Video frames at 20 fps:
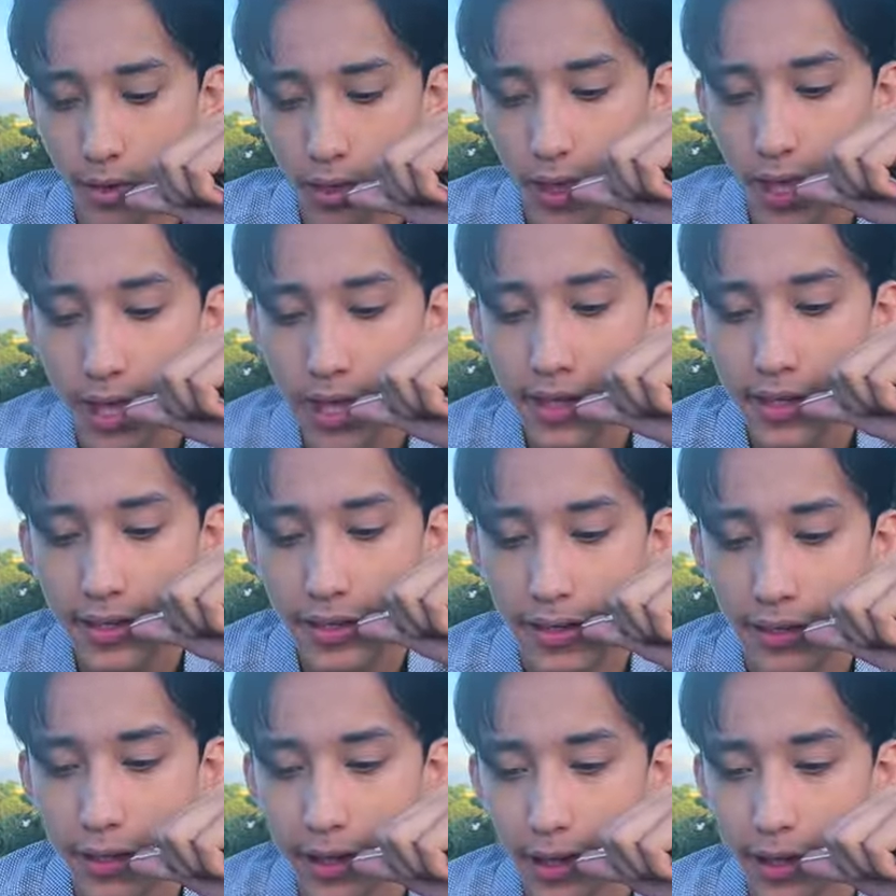And
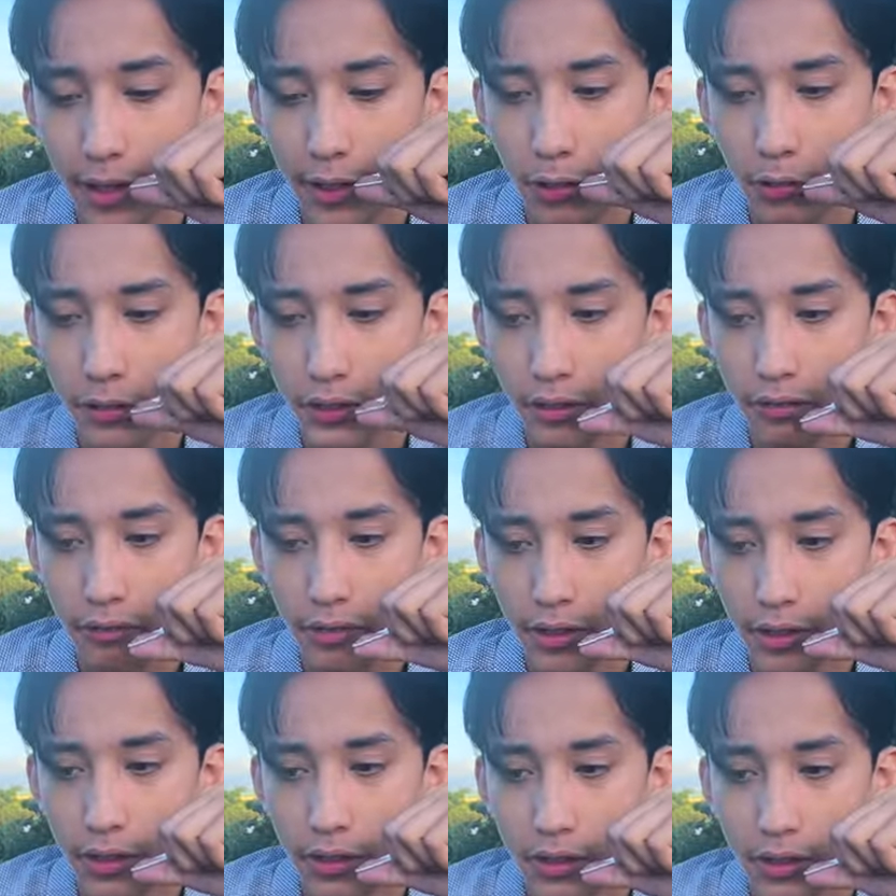then I only
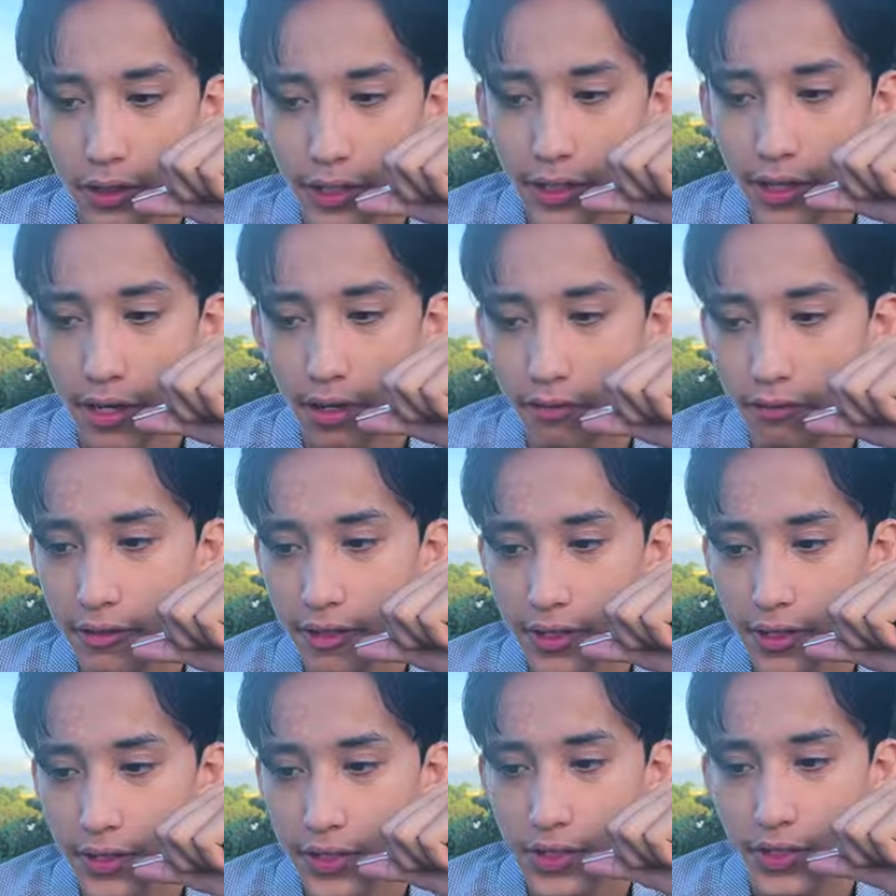feel
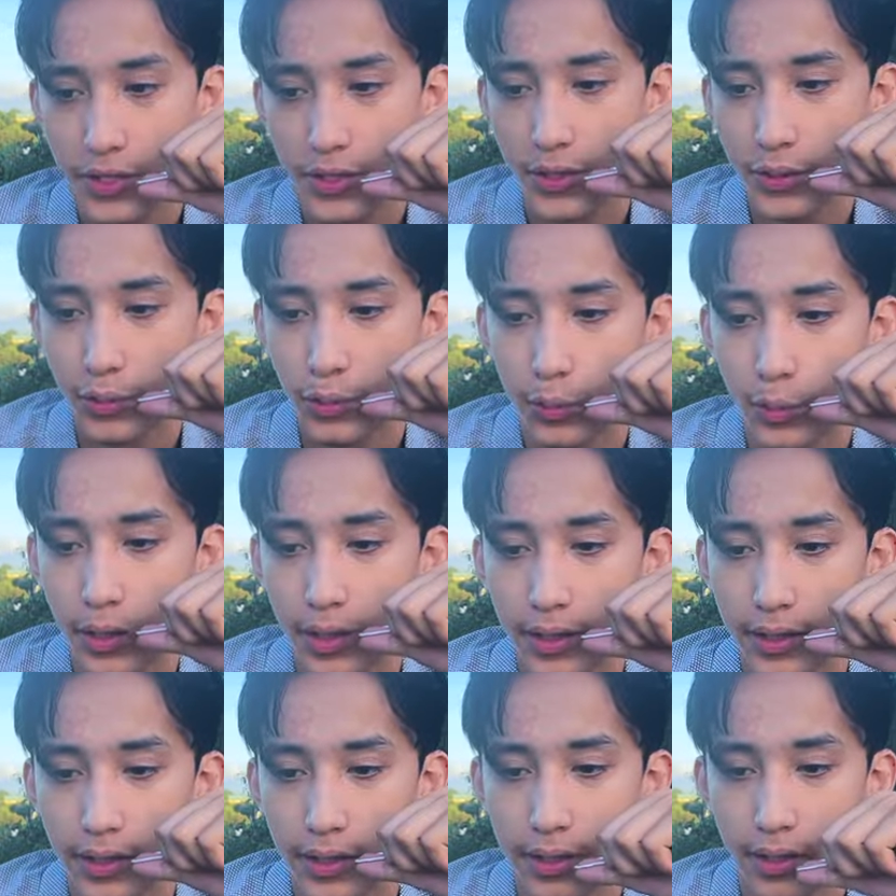enoughness
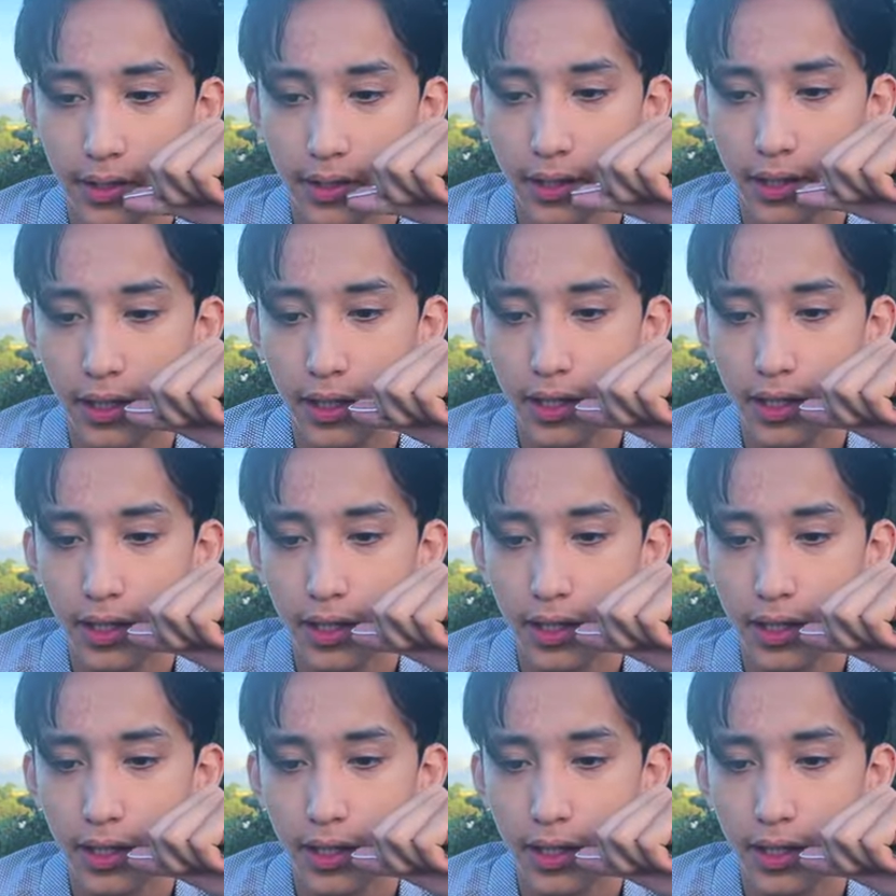when